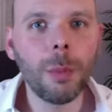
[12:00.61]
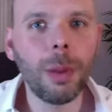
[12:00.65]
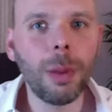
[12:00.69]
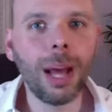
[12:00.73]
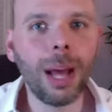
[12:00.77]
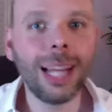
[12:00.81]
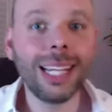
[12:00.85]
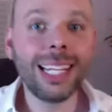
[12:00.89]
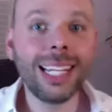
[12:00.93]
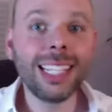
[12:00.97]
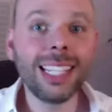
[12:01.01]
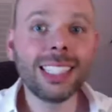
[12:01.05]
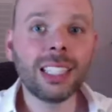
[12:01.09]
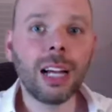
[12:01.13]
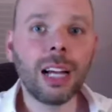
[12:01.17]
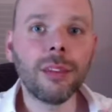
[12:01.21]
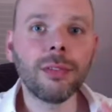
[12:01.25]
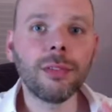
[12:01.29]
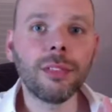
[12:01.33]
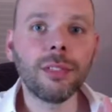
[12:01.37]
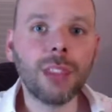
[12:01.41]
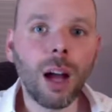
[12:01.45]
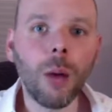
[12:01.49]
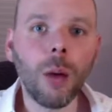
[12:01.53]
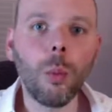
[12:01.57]
But at least
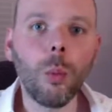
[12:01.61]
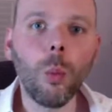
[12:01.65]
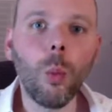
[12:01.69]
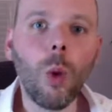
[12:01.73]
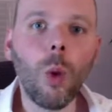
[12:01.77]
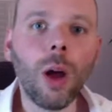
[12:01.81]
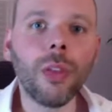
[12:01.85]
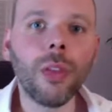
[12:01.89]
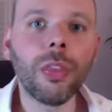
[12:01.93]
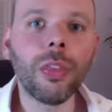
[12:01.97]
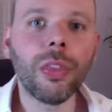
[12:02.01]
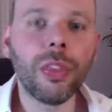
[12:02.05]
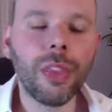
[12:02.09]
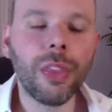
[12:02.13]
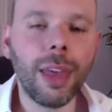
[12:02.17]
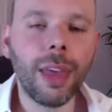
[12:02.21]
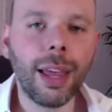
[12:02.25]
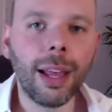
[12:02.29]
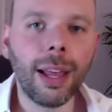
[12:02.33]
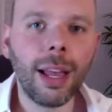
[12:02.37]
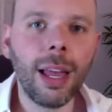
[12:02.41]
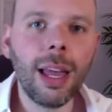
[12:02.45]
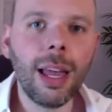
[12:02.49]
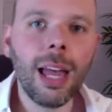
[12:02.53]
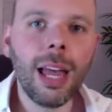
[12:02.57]
I've done one
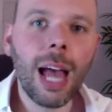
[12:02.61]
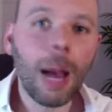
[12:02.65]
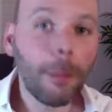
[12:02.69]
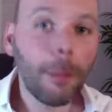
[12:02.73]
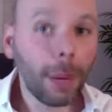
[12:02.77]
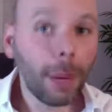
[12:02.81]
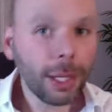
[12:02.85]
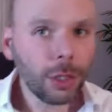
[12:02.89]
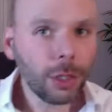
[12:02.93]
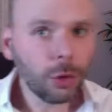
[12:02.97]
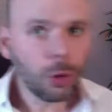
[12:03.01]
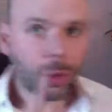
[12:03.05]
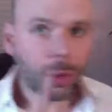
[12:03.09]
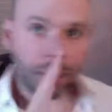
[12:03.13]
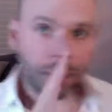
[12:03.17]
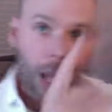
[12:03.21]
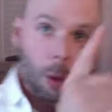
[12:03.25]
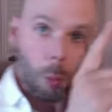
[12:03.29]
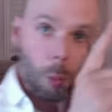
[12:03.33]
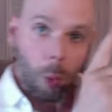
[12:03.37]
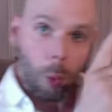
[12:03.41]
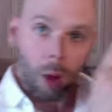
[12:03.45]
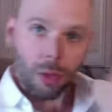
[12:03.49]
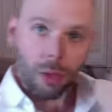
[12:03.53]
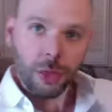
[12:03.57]
thing. And by you doing
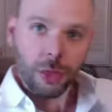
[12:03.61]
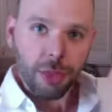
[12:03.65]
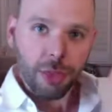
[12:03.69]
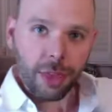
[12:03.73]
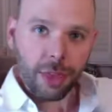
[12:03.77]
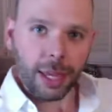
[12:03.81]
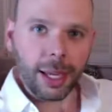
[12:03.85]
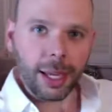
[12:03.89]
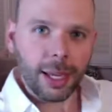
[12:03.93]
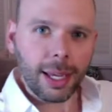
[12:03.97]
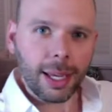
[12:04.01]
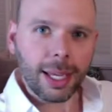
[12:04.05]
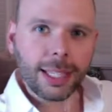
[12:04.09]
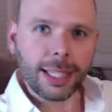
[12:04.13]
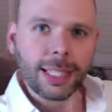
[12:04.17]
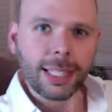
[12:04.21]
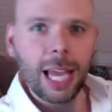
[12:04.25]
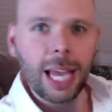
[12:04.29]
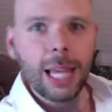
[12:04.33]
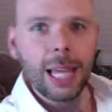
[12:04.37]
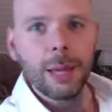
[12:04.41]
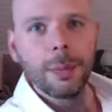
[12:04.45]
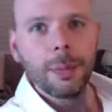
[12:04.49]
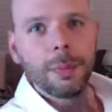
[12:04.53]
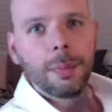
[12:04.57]
that one thing, it's
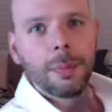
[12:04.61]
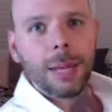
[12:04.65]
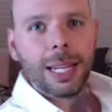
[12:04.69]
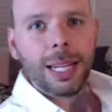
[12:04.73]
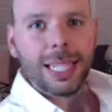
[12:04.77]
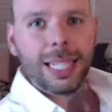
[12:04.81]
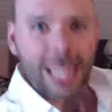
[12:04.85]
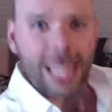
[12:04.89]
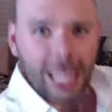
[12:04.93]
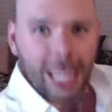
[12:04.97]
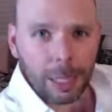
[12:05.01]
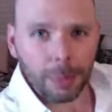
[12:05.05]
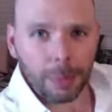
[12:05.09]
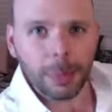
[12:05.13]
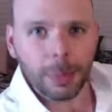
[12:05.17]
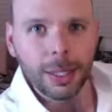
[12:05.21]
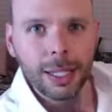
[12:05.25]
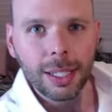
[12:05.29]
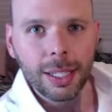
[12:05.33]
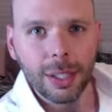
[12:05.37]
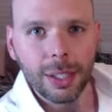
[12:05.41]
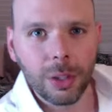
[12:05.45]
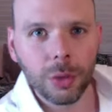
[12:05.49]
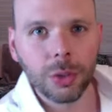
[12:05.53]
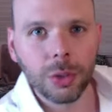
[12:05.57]

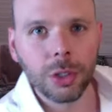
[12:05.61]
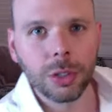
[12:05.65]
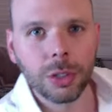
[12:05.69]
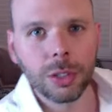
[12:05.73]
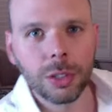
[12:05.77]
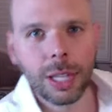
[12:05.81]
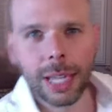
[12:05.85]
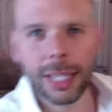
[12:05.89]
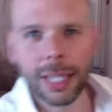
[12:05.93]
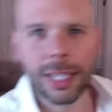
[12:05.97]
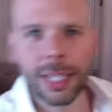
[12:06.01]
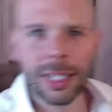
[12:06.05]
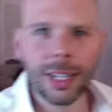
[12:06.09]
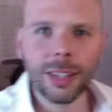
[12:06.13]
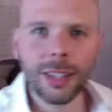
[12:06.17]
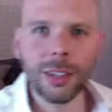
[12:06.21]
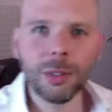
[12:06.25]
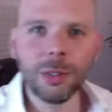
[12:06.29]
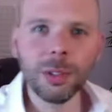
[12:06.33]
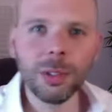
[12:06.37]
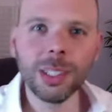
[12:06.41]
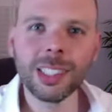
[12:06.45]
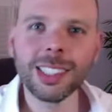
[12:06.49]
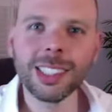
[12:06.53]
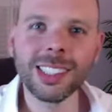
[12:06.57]
enabling you to take
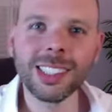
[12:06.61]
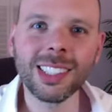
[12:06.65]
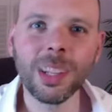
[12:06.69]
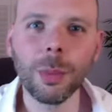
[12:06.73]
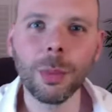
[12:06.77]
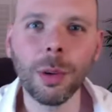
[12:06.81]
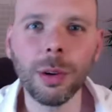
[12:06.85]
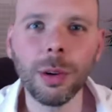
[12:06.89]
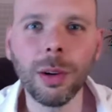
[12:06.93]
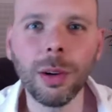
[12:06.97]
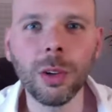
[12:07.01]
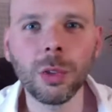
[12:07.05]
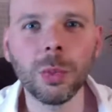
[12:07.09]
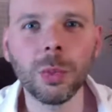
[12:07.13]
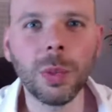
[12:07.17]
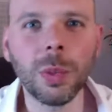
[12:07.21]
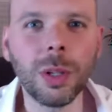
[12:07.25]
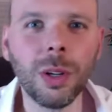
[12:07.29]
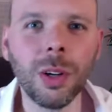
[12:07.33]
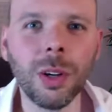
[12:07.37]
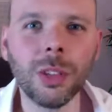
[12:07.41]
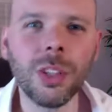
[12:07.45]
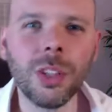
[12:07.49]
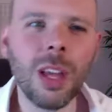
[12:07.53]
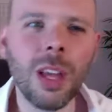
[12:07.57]
another risk somewhere else,
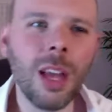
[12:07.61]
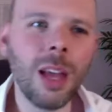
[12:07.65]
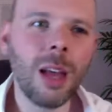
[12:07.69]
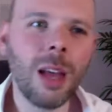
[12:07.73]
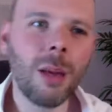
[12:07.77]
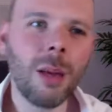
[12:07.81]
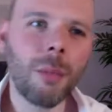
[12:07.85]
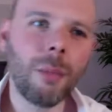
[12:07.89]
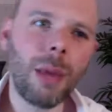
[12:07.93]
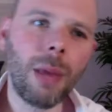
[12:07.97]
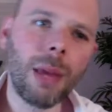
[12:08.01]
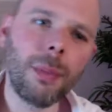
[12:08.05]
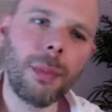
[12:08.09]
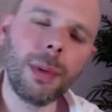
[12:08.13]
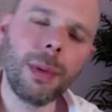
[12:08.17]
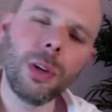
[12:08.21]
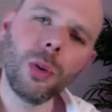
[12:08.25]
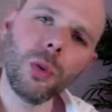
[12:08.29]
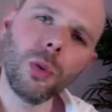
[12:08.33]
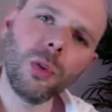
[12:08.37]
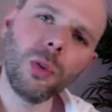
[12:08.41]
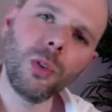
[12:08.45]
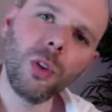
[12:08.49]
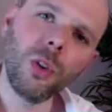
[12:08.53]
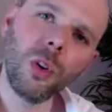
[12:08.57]
because maybe
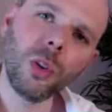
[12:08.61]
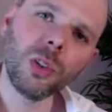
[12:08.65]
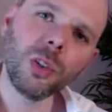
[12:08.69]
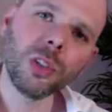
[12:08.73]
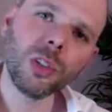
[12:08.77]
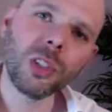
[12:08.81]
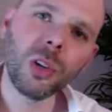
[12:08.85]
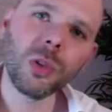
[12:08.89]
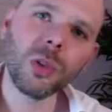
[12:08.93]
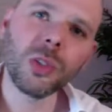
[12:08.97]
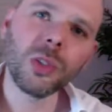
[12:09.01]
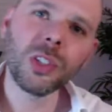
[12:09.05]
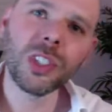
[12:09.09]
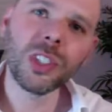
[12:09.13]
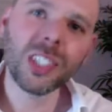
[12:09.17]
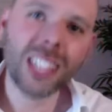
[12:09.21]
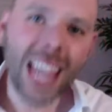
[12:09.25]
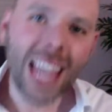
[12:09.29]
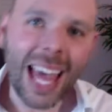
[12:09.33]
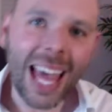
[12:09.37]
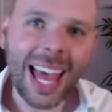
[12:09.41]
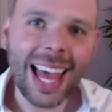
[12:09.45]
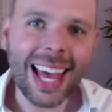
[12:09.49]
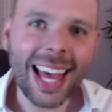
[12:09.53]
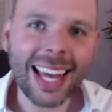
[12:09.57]
you're not so
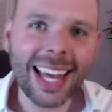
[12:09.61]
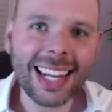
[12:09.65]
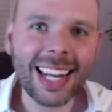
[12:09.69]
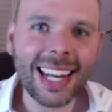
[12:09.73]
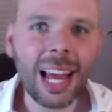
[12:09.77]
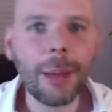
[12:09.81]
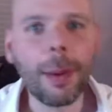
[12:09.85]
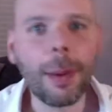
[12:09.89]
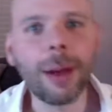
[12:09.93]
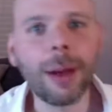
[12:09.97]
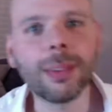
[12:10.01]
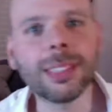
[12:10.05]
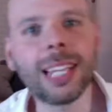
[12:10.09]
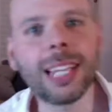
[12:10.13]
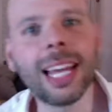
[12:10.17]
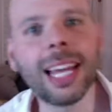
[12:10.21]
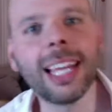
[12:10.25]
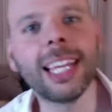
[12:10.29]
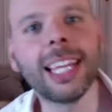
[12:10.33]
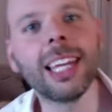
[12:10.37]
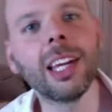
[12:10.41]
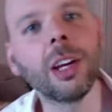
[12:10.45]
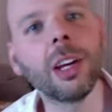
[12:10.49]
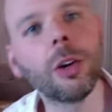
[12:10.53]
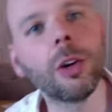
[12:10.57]
scared about
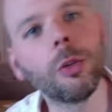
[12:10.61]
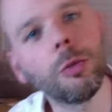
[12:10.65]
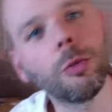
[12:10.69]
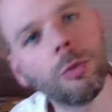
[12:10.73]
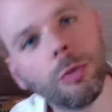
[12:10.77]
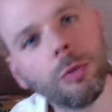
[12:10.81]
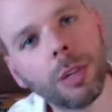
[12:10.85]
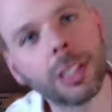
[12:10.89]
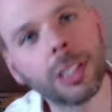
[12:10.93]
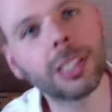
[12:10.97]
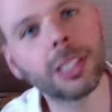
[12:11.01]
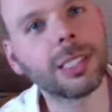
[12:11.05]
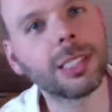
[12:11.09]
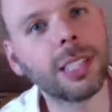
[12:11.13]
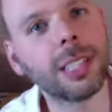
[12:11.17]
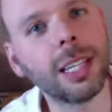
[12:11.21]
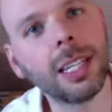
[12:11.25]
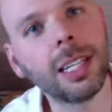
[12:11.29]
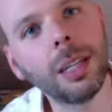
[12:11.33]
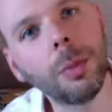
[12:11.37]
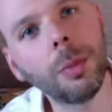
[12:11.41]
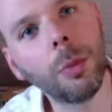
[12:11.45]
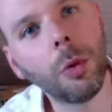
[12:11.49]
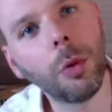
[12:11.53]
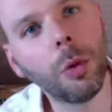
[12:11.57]
taking risks
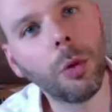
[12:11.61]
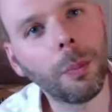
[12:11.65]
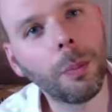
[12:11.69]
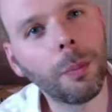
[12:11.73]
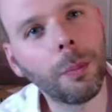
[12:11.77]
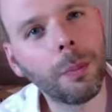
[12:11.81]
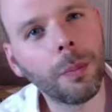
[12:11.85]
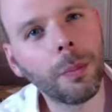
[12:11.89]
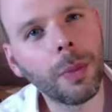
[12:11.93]
anymore.